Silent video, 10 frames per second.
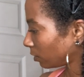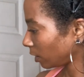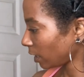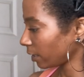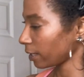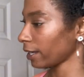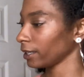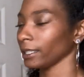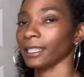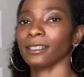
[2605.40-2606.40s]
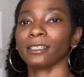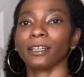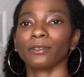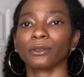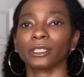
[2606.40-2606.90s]
And I think that's
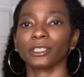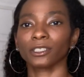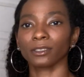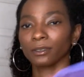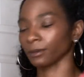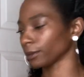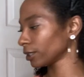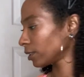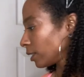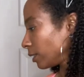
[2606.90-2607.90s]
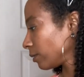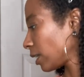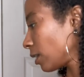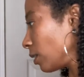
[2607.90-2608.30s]
enough orange. We're going to leave that